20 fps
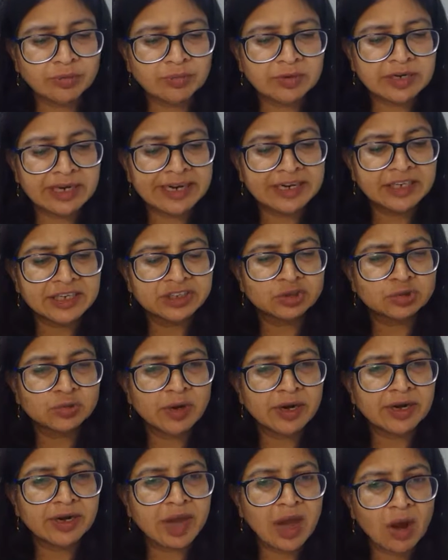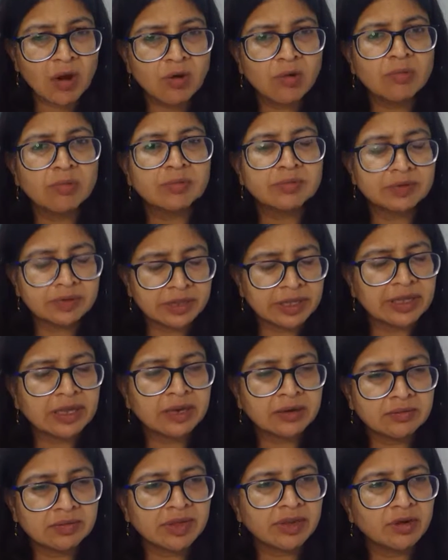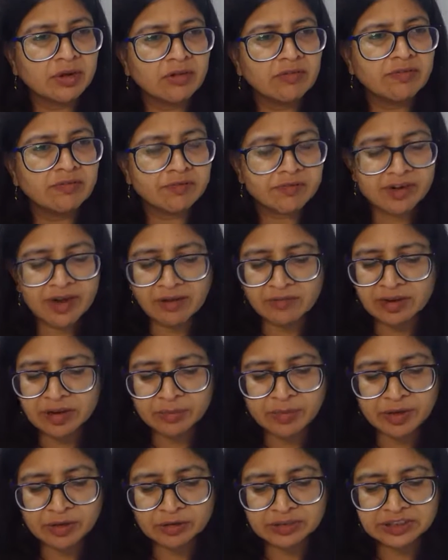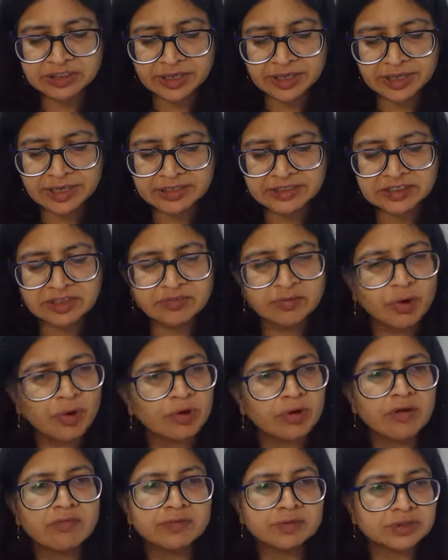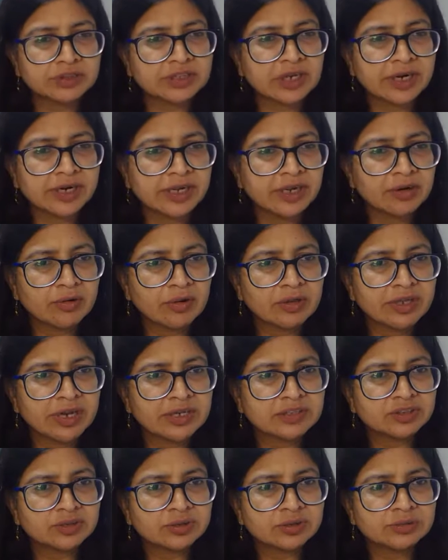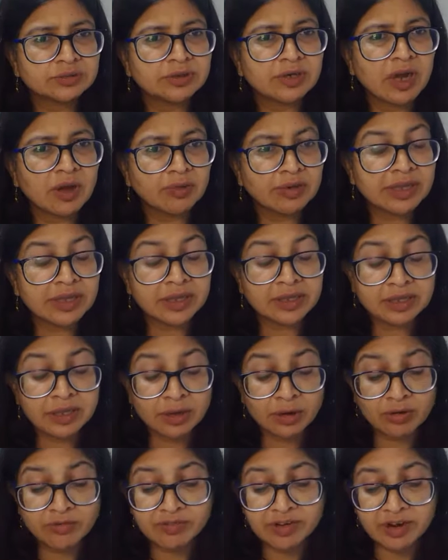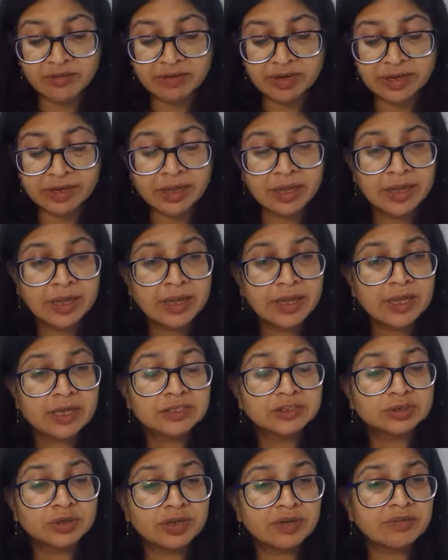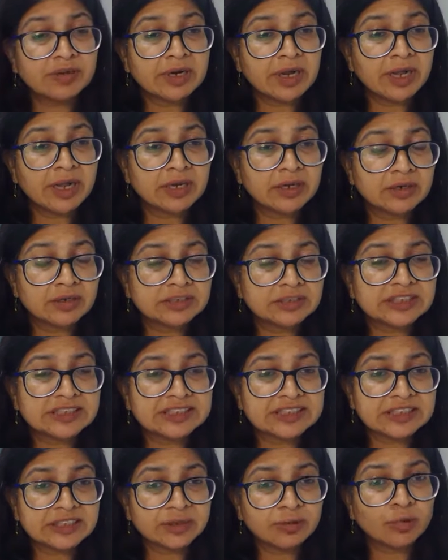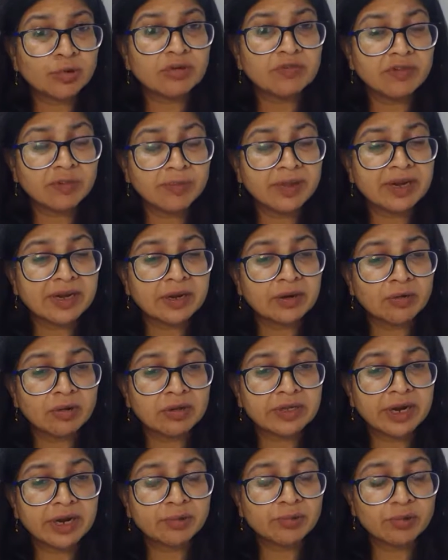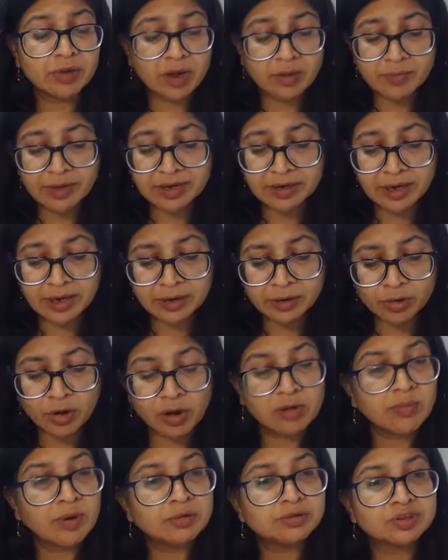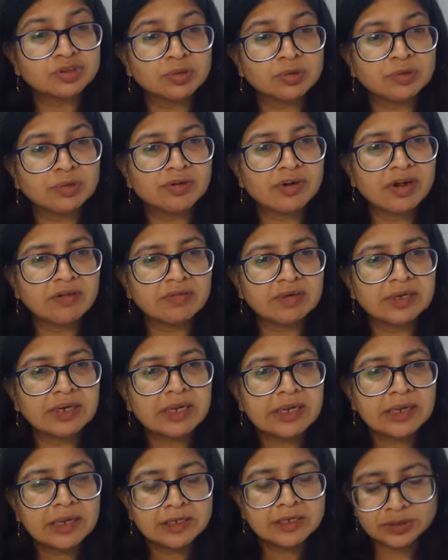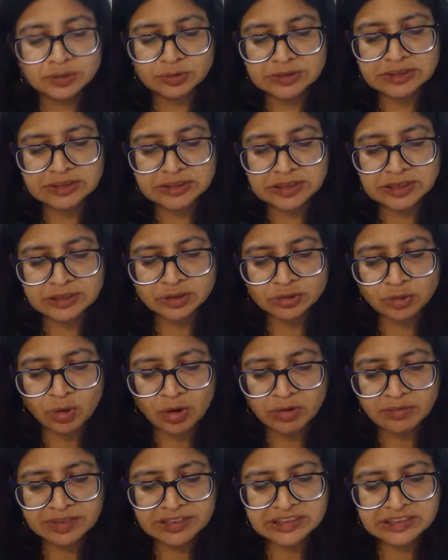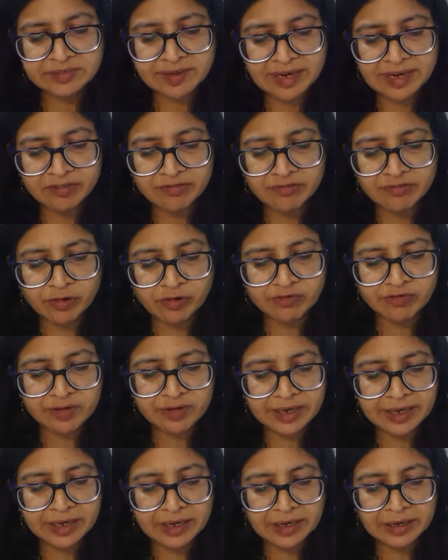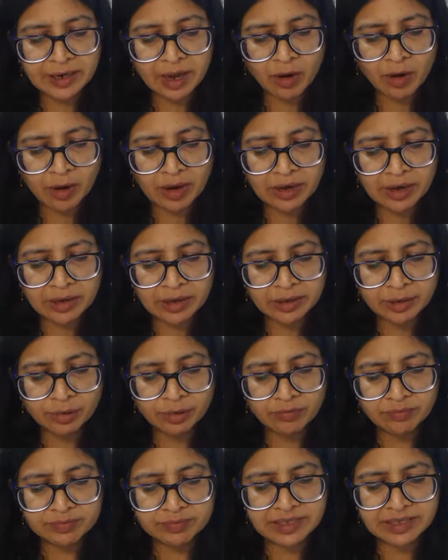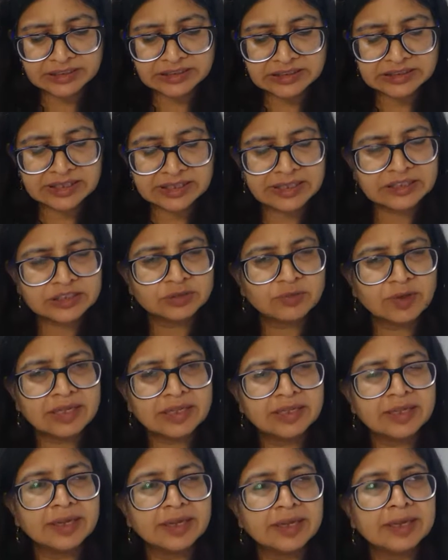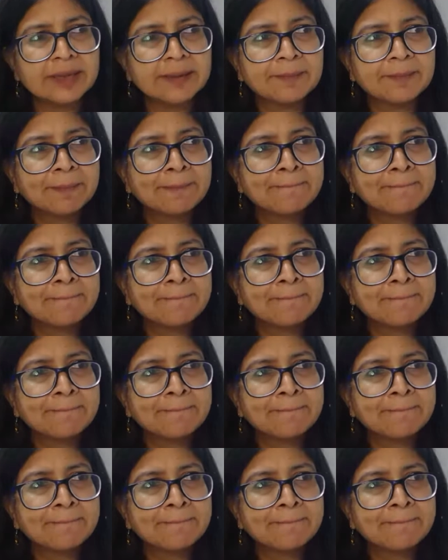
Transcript: ladies who are now, they can think of traveling because their kids have gone off to study and all that. So now they can think of traveling. So even like 60-year-old women and all that who come and talk about solo travel. So it's always very fulfilling. Now there's one thing.